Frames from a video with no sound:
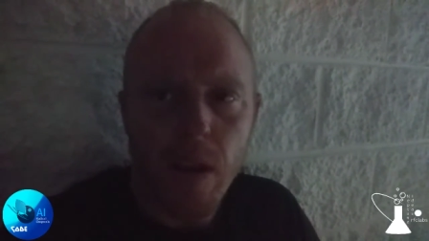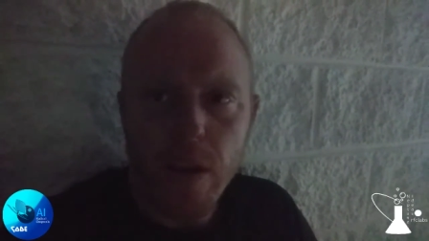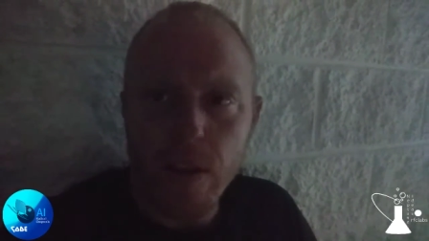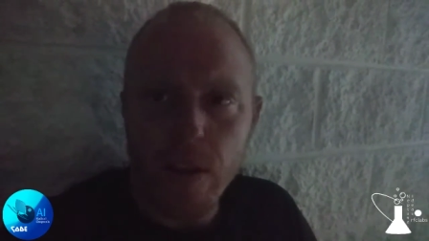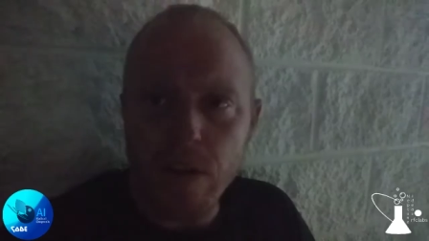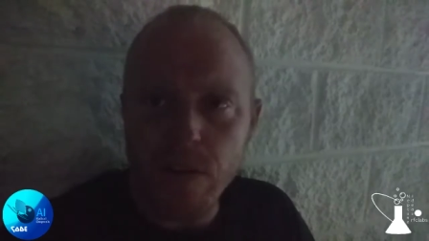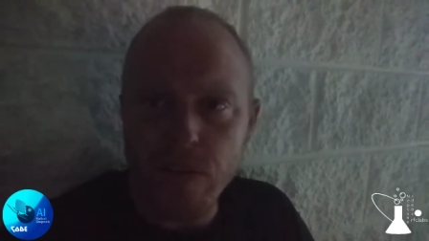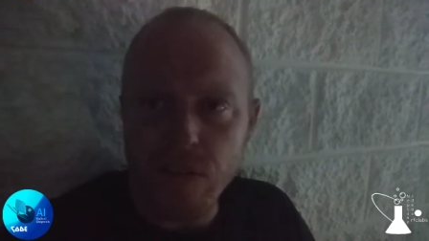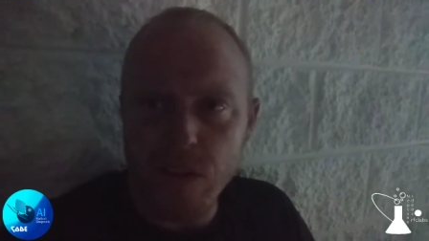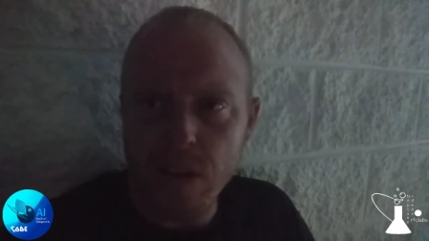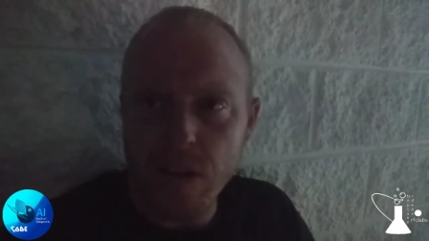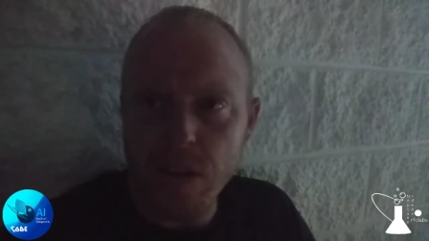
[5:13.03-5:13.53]

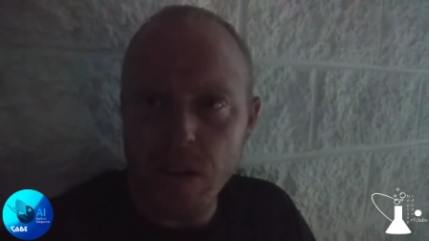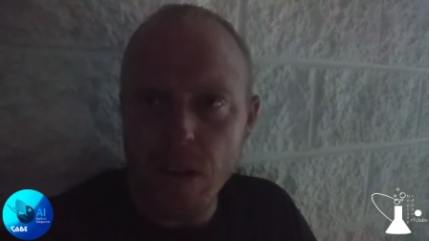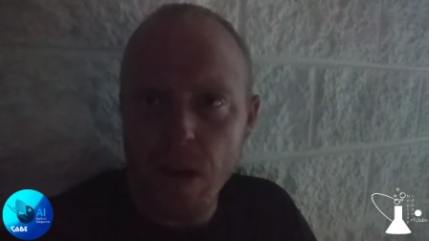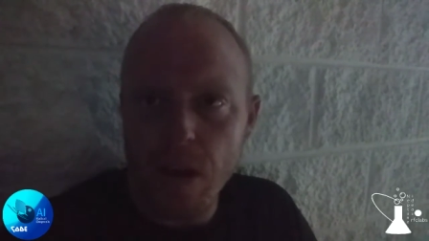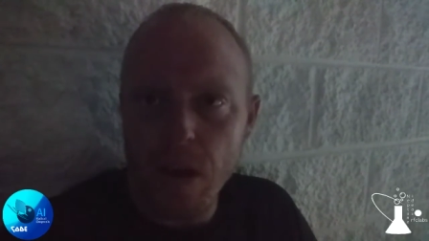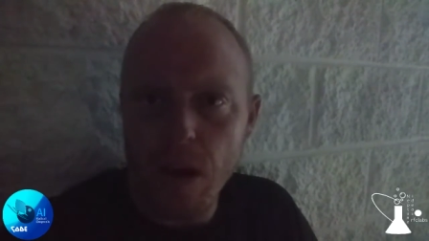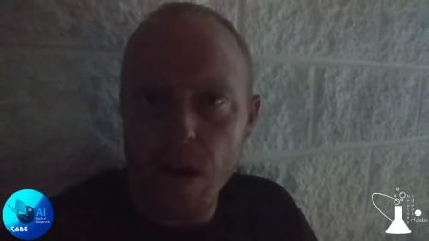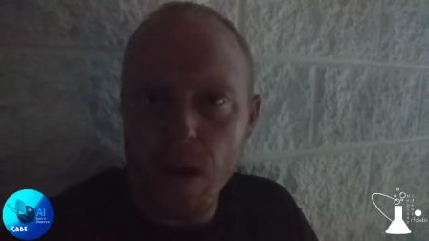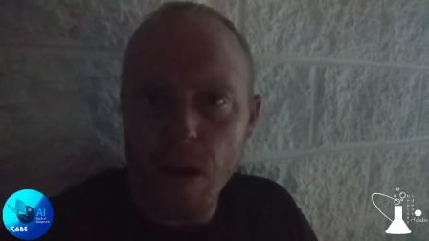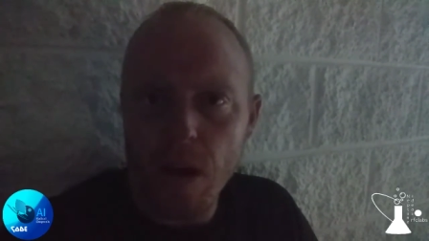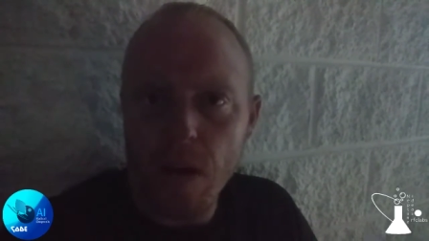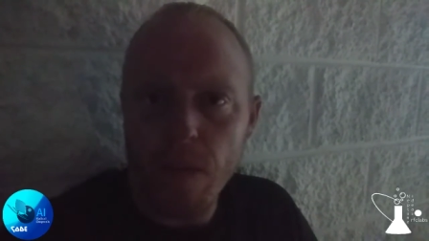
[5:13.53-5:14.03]
using
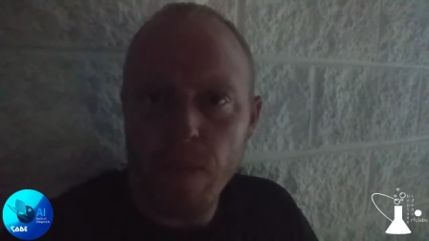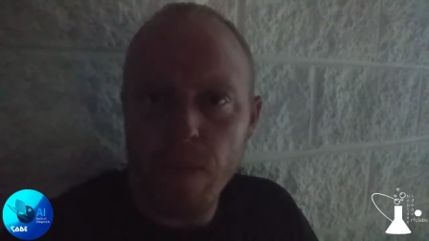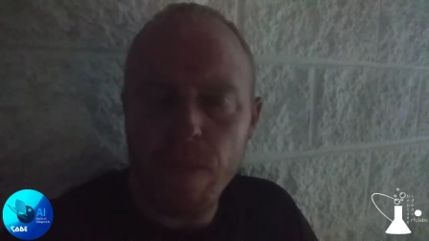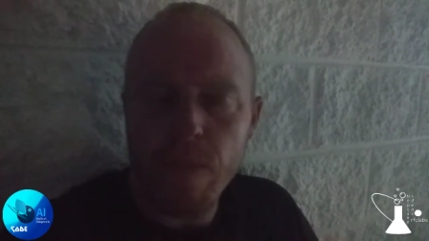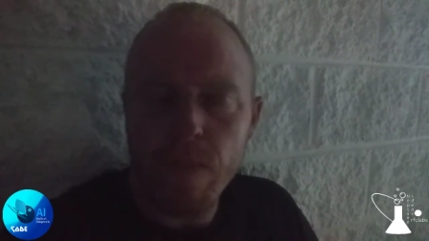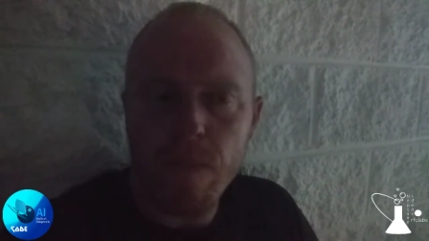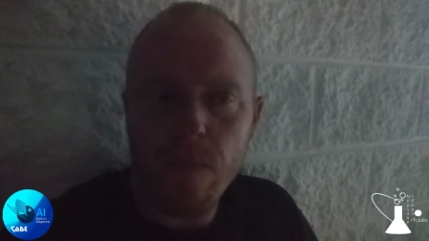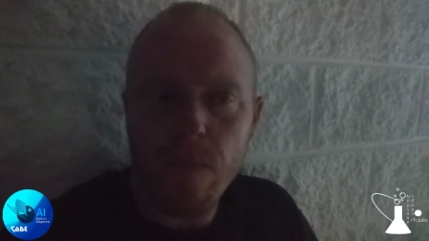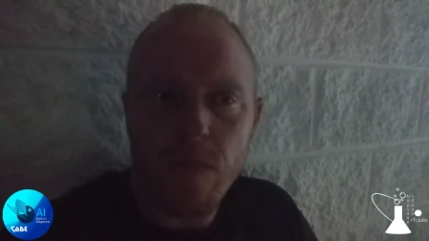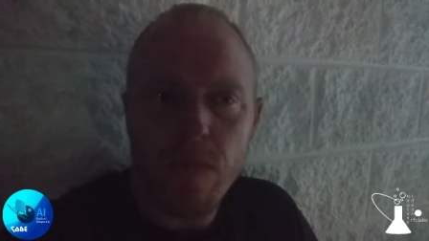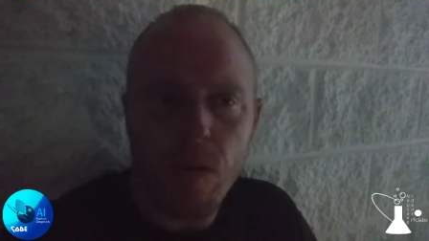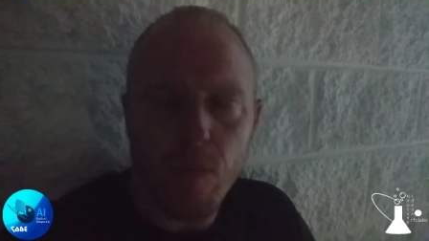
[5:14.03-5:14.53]

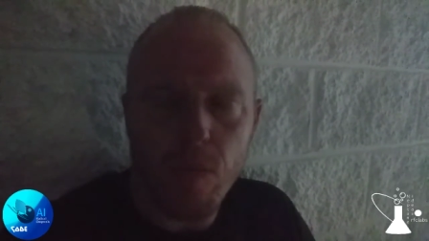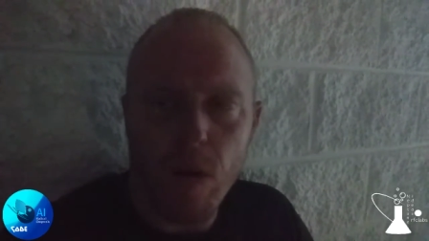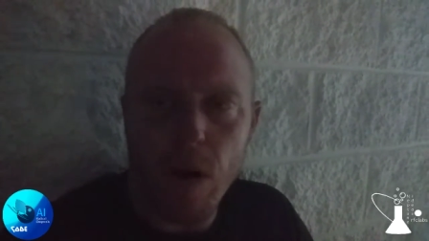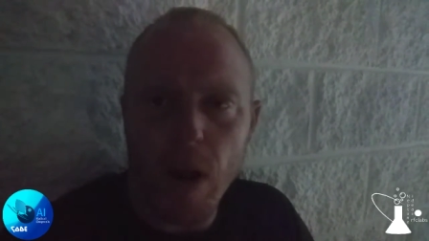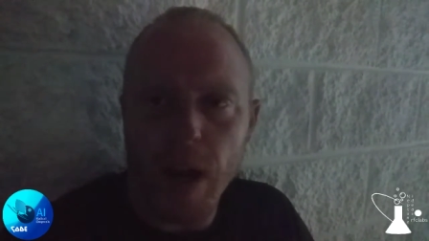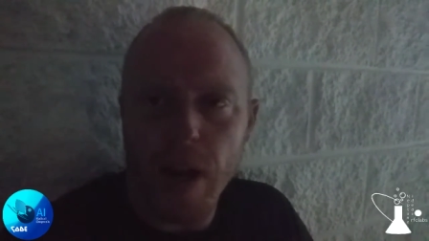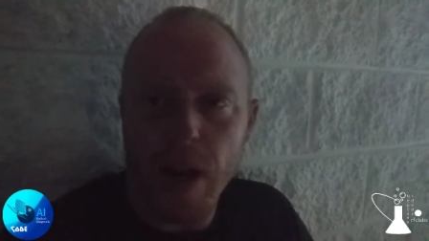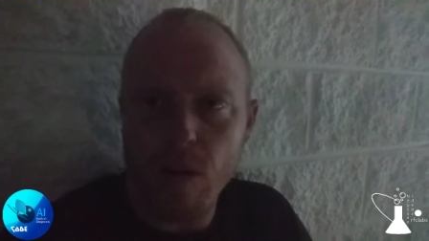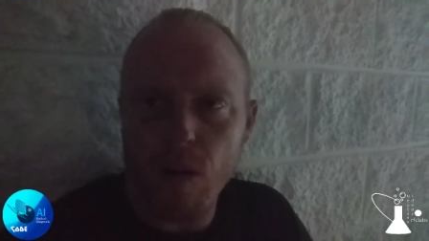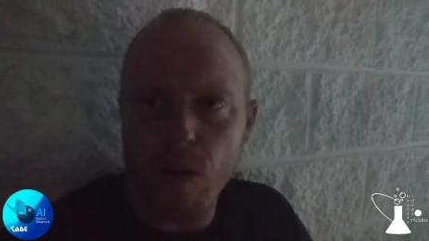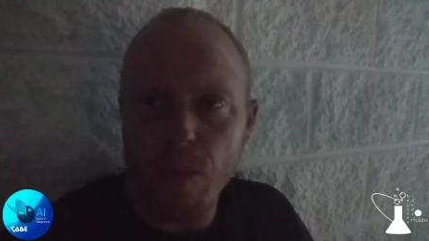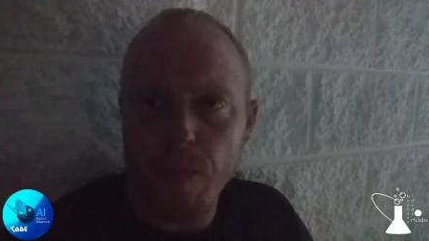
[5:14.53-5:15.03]
the
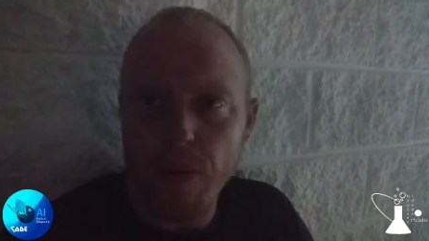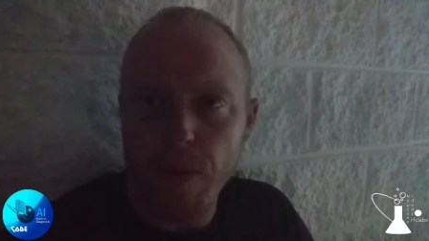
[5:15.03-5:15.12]
radical